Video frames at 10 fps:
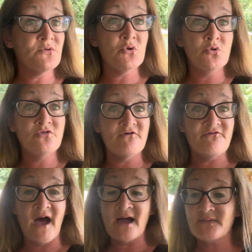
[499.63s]
to the
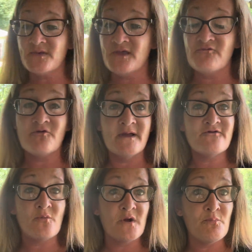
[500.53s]
facts and the
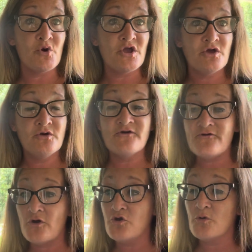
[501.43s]
information we bring you to
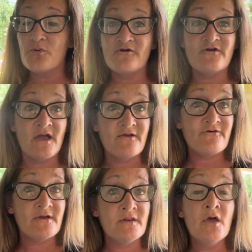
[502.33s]
show your
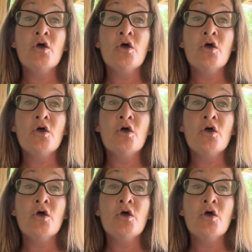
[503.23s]
appreciation,